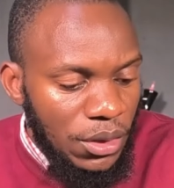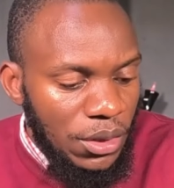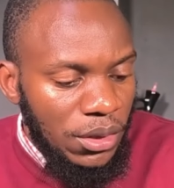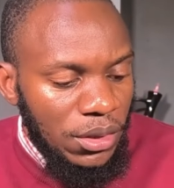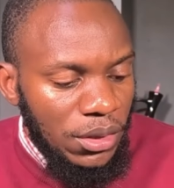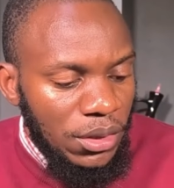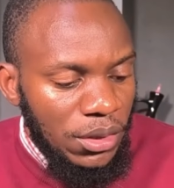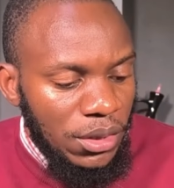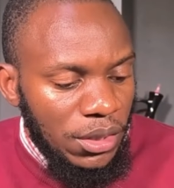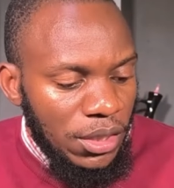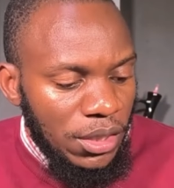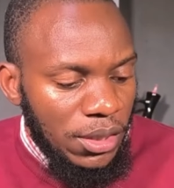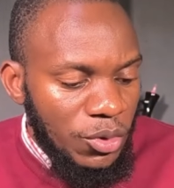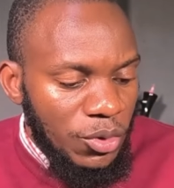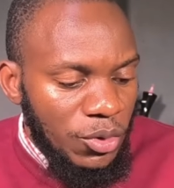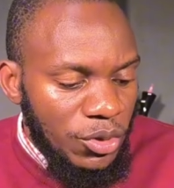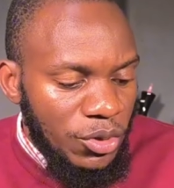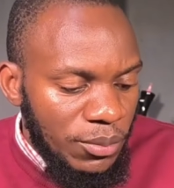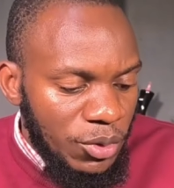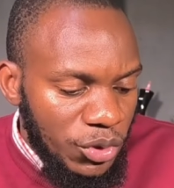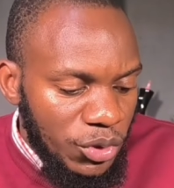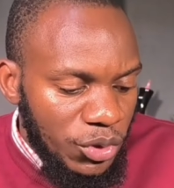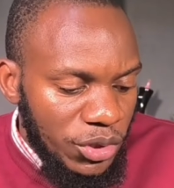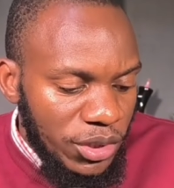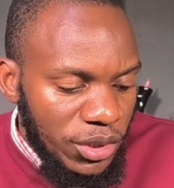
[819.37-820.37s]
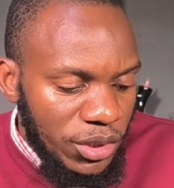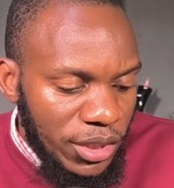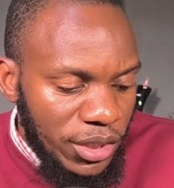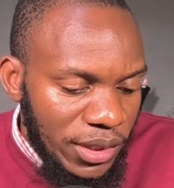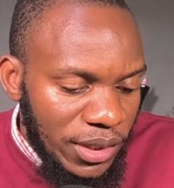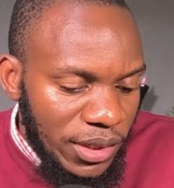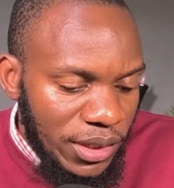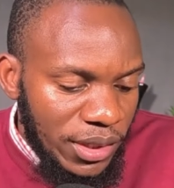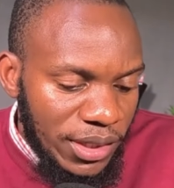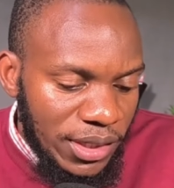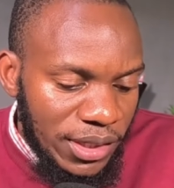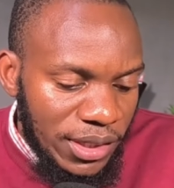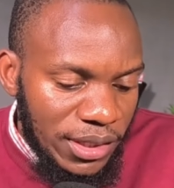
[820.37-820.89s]
I'm not able to hear you
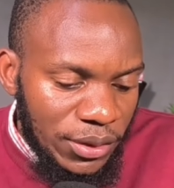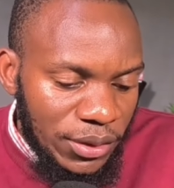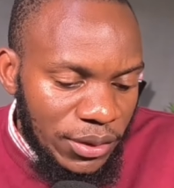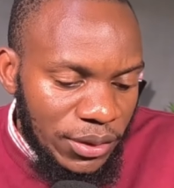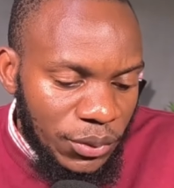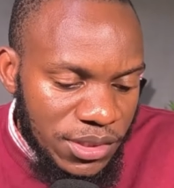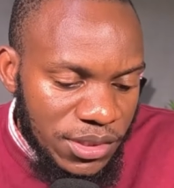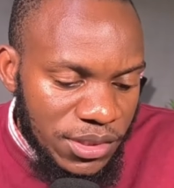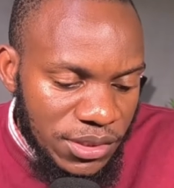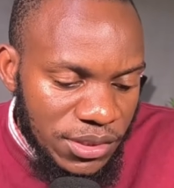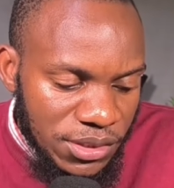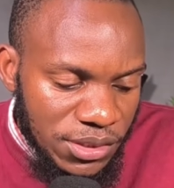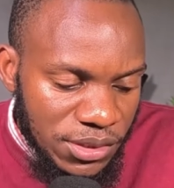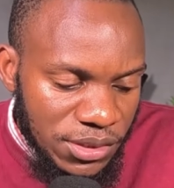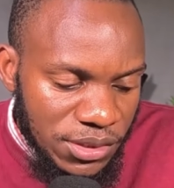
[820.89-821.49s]
clearly. Who is this?